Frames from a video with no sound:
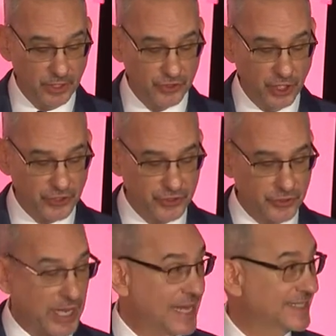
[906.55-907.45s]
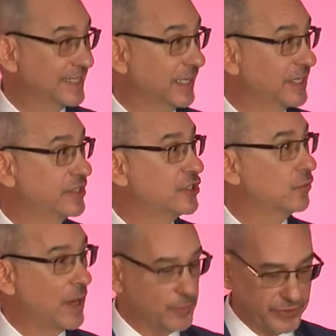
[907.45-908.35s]
Judges are not selected to
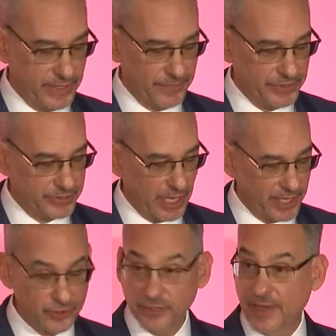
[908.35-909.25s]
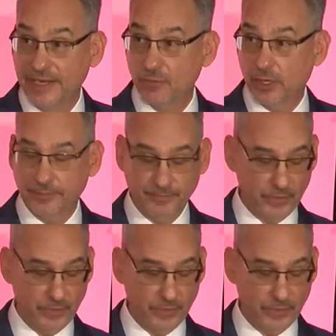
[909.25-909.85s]
represent the desires of anyone.